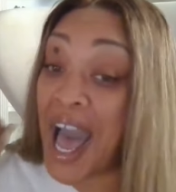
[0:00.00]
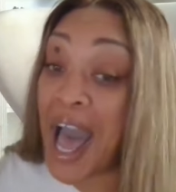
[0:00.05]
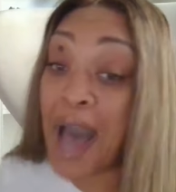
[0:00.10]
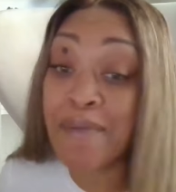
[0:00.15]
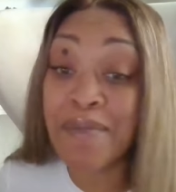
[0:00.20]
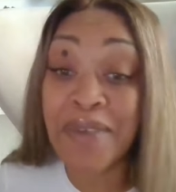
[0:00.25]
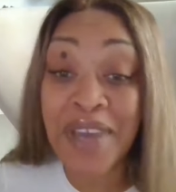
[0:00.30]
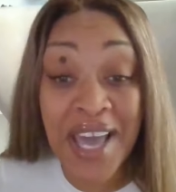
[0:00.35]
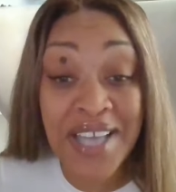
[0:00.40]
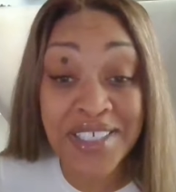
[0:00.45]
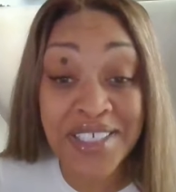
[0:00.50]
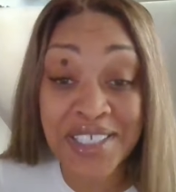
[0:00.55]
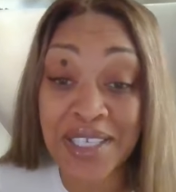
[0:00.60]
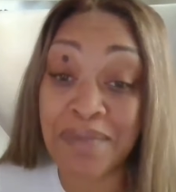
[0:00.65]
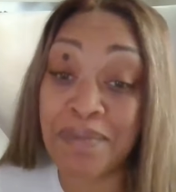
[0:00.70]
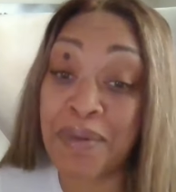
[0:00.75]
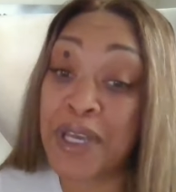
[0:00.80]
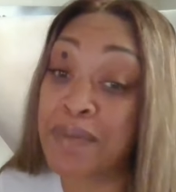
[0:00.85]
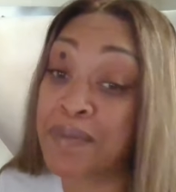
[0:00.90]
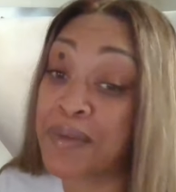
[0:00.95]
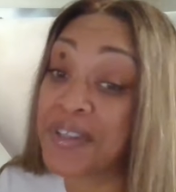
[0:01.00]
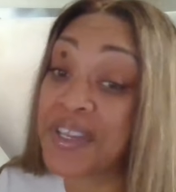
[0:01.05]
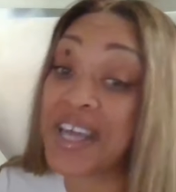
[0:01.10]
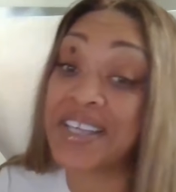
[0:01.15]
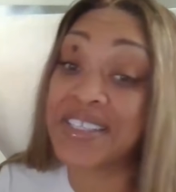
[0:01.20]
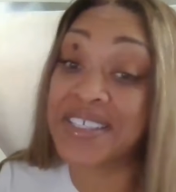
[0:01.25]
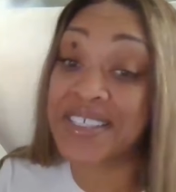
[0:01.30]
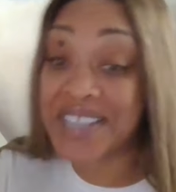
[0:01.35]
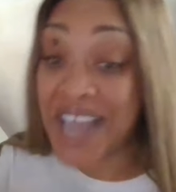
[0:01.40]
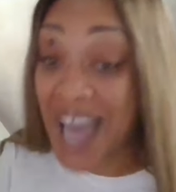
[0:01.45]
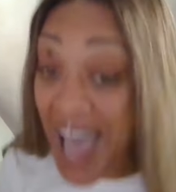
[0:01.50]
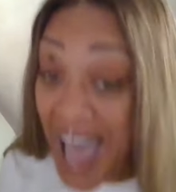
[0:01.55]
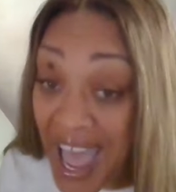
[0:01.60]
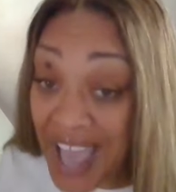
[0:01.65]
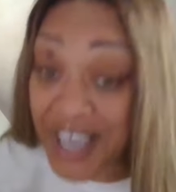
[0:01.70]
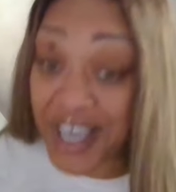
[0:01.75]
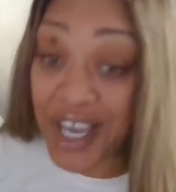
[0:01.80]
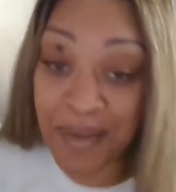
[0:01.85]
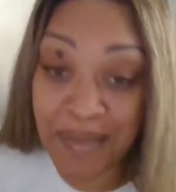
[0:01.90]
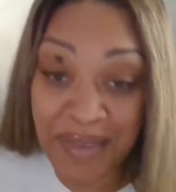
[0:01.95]
I'm catching the people that is
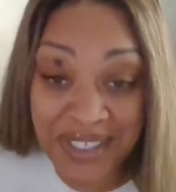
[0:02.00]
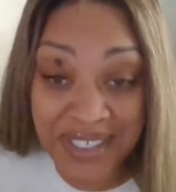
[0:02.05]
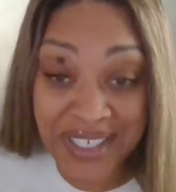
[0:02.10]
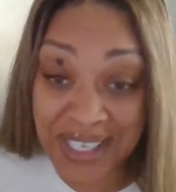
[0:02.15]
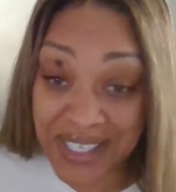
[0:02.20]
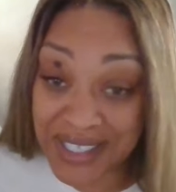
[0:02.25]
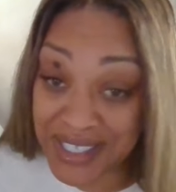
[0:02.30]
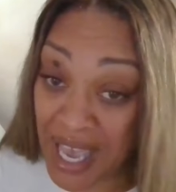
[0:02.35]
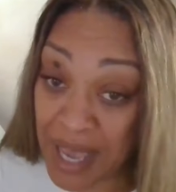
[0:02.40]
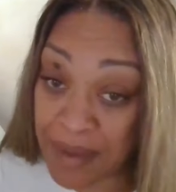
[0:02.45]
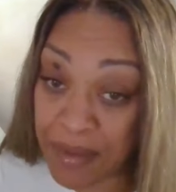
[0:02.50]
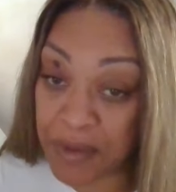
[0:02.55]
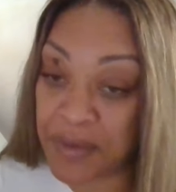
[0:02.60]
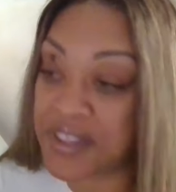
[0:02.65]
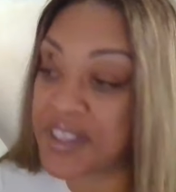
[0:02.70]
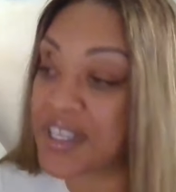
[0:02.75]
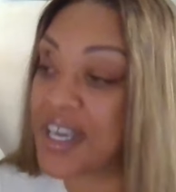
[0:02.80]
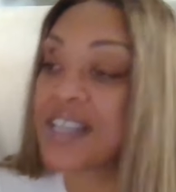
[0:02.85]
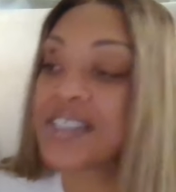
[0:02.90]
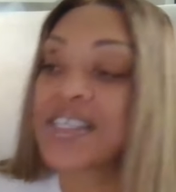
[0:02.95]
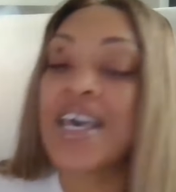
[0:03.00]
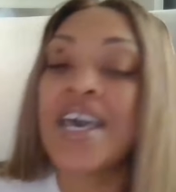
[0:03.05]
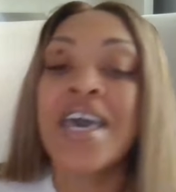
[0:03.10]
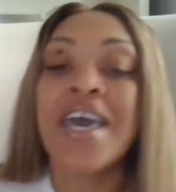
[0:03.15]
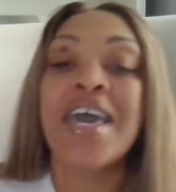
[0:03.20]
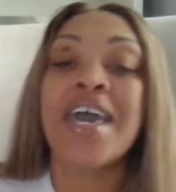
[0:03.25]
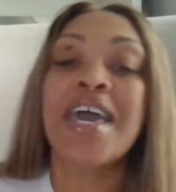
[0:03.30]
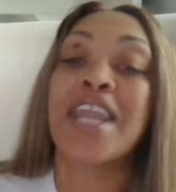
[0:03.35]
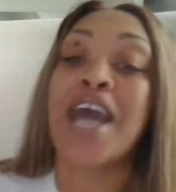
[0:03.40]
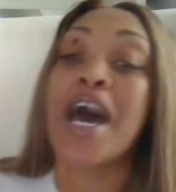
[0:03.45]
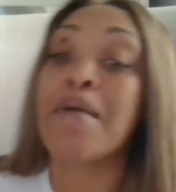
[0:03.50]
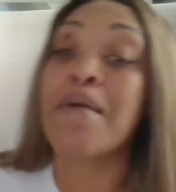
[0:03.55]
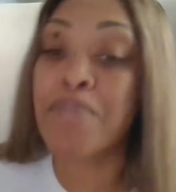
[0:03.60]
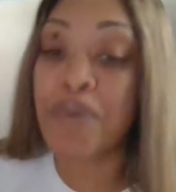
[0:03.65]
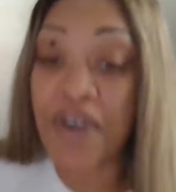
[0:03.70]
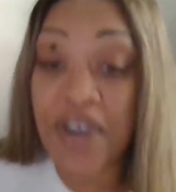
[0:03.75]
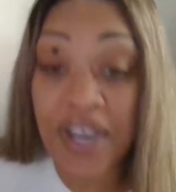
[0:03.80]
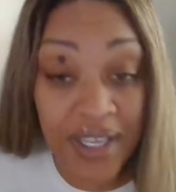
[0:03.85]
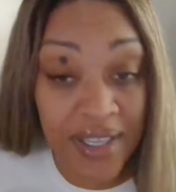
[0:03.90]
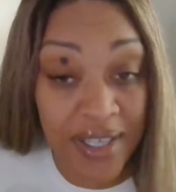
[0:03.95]
not coming to the table with us, and I'm
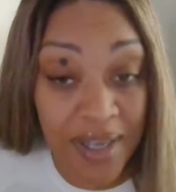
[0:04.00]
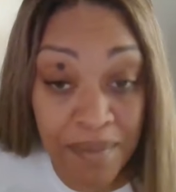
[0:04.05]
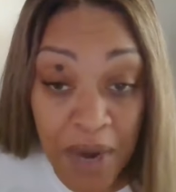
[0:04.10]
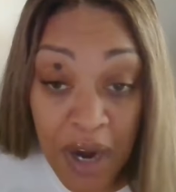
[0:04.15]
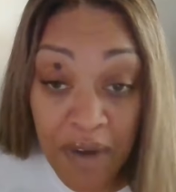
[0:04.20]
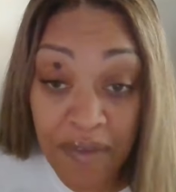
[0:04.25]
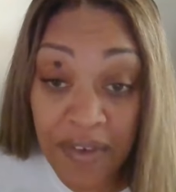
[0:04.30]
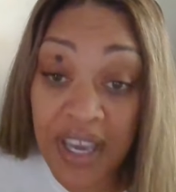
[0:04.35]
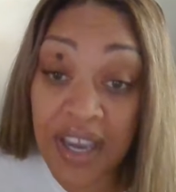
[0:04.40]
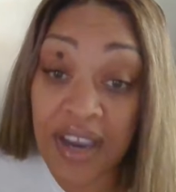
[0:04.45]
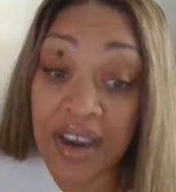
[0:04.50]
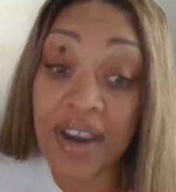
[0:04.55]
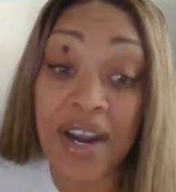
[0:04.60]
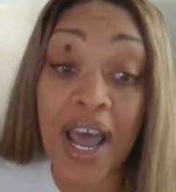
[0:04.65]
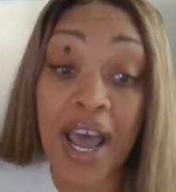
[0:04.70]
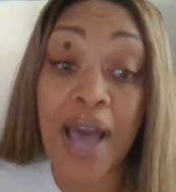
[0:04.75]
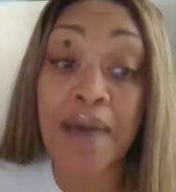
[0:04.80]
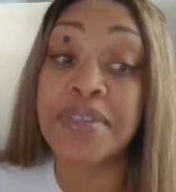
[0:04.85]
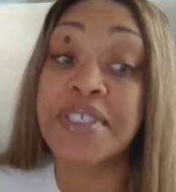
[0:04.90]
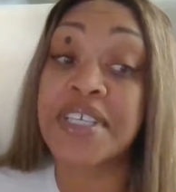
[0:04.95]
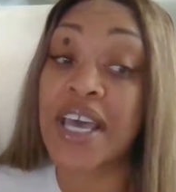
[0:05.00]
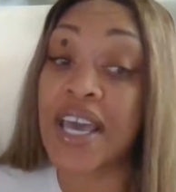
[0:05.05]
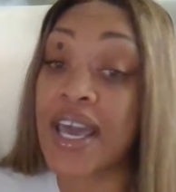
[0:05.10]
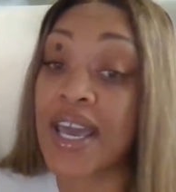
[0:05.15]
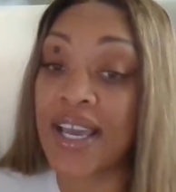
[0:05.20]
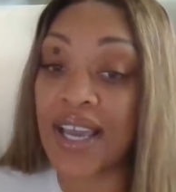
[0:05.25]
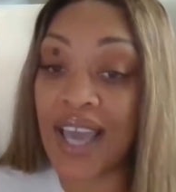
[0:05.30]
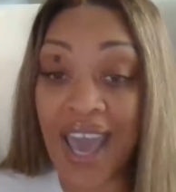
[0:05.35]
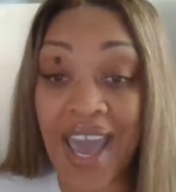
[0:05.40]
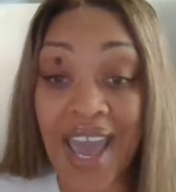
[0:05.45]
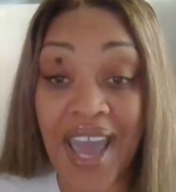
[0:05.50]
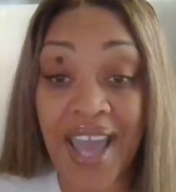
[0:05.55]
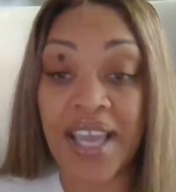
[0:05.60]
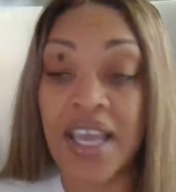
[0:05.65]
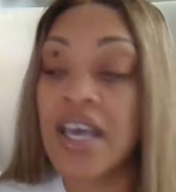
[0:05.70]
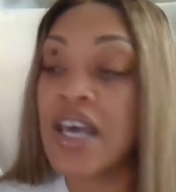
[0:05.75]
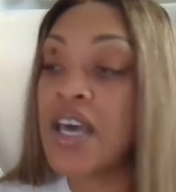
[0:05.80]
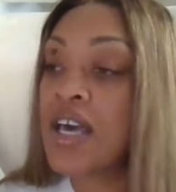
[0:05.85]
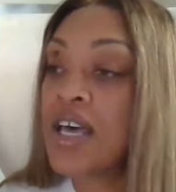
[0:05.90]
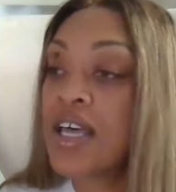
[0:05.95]
bringing them over here, and I'm saying,
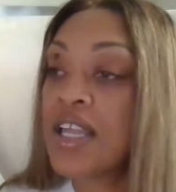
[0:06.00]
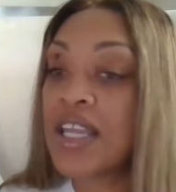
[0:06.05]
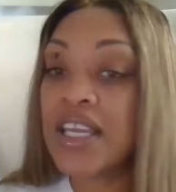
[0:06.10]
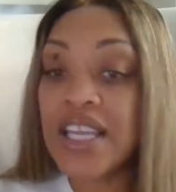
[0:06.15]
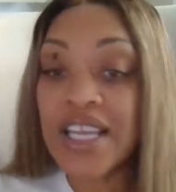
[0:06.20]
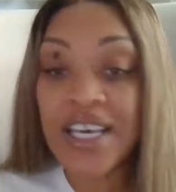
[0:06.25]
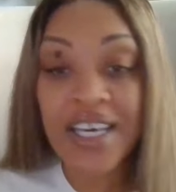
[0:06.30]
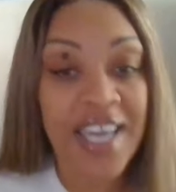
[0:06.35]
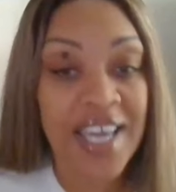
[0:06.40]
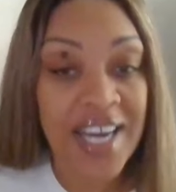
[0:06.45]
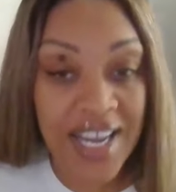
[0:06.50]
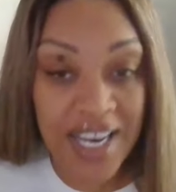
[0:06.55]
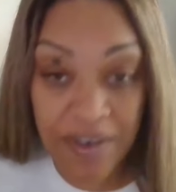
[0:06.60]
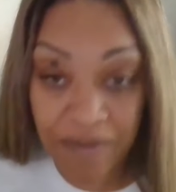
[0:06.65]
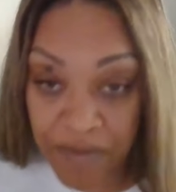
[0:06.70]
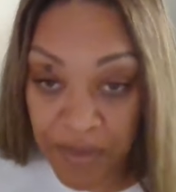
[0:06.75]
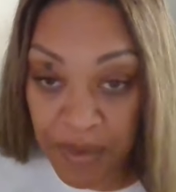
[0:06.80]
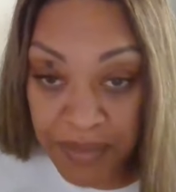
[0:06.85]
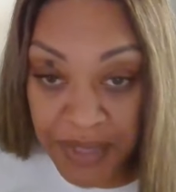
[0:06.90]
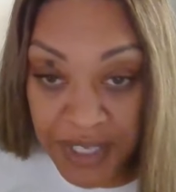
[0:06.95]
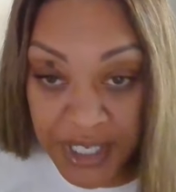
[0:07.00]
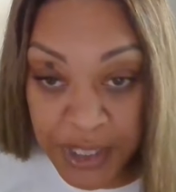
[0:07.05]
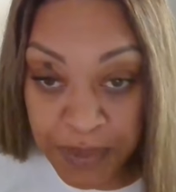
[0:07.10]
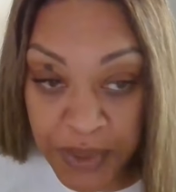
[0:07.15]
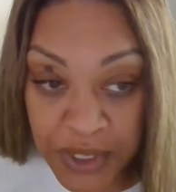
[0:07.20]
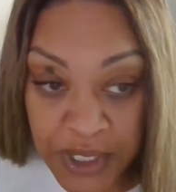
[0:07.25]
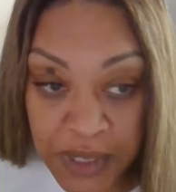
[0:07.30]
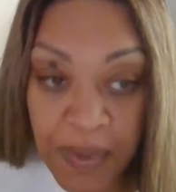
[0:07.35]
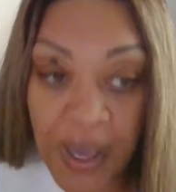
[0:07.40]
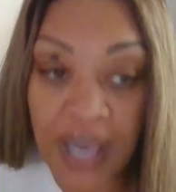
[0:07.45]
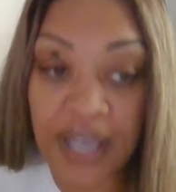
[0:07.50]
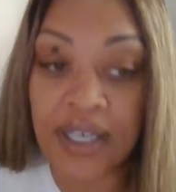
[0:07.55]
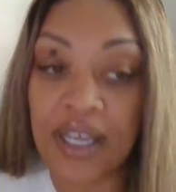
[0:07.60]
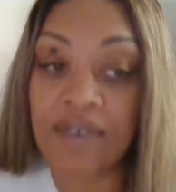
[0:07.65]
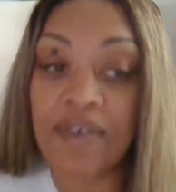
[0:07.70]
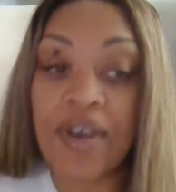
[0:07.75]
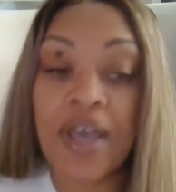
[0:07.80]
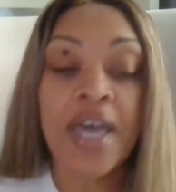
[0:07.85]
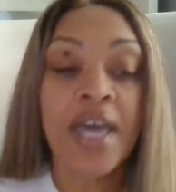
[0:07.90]
hey, look at it from this perspective.